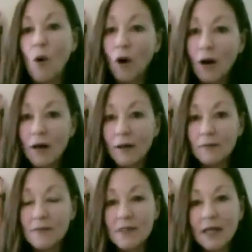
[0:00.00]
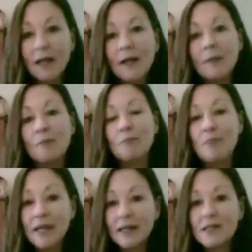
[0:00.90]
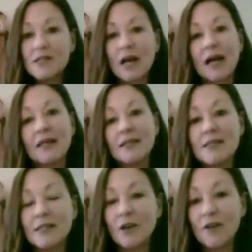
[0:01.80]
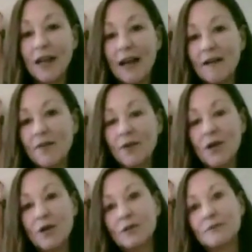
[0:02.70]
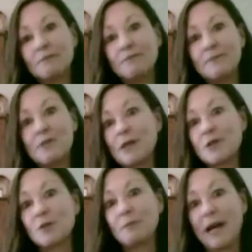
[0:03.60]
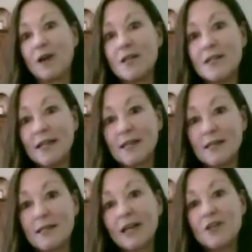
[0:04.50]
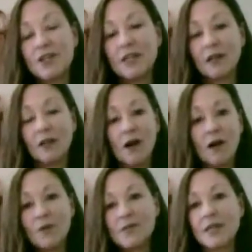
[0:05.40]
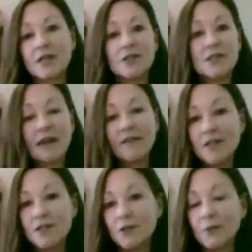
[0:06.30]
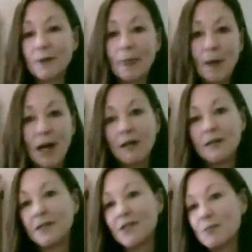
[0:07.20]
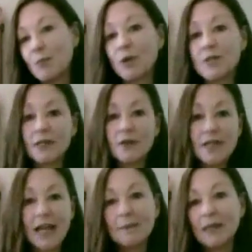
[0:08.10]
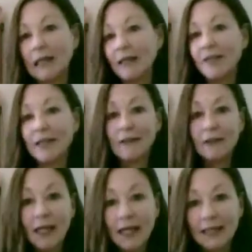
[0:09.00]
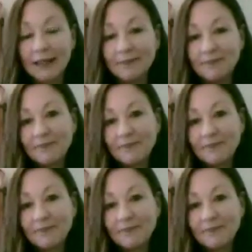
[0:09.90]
forums, big sites, that have their own special parenting section, along with sections having to do with politics, sports, entertainment, living, and the like.